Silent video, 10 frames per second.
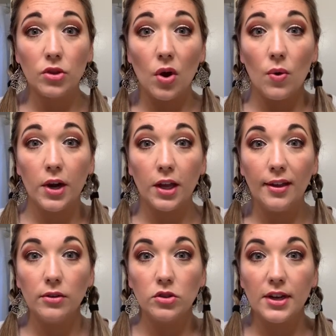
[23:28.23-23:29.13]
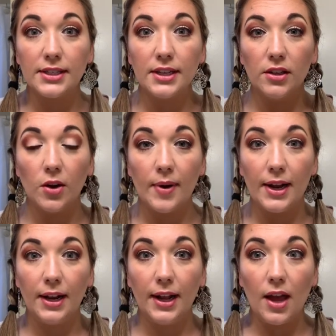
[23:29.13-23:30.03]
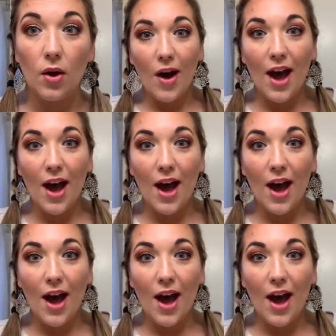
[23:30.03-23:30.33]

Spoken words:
throw on a cute dress, and you're ready to go.